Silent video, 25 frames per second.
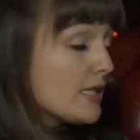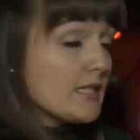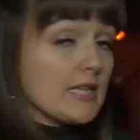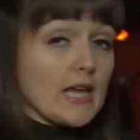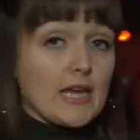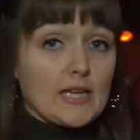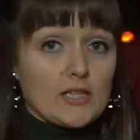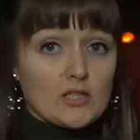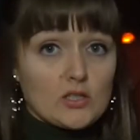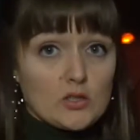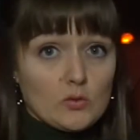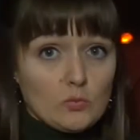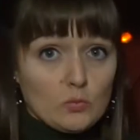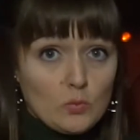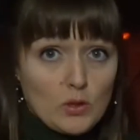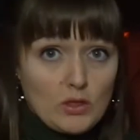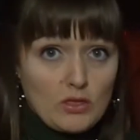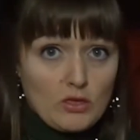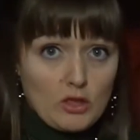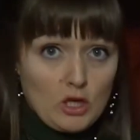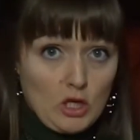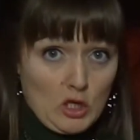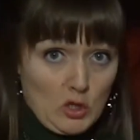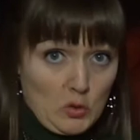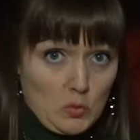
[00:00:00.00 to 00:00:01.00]
take some
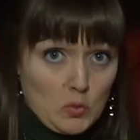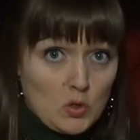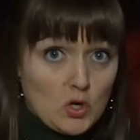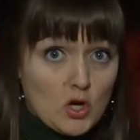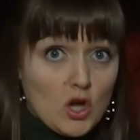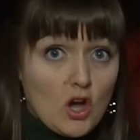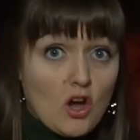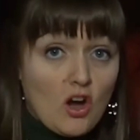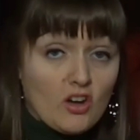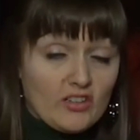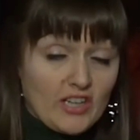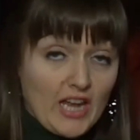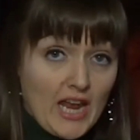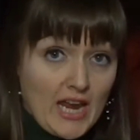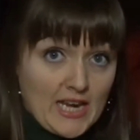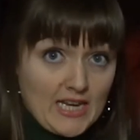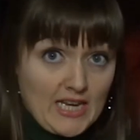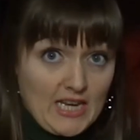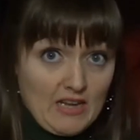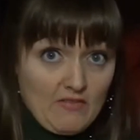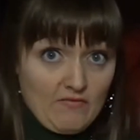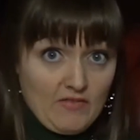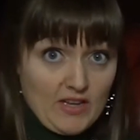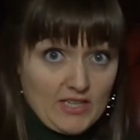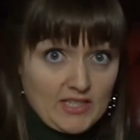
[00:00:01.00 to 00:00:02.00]
with you on
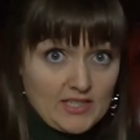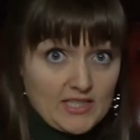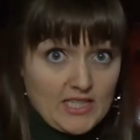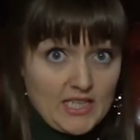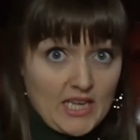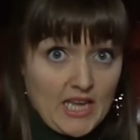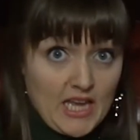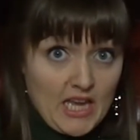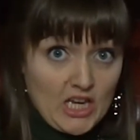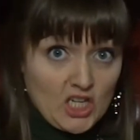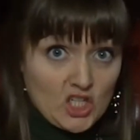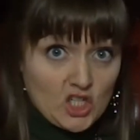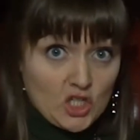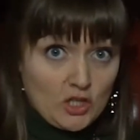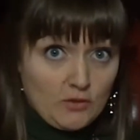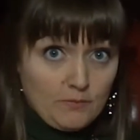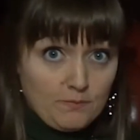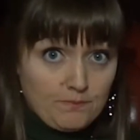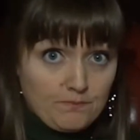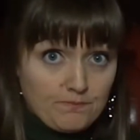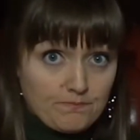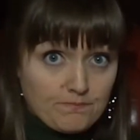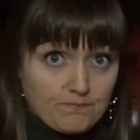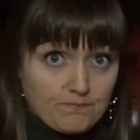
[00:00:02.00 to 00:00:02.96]
any investigation.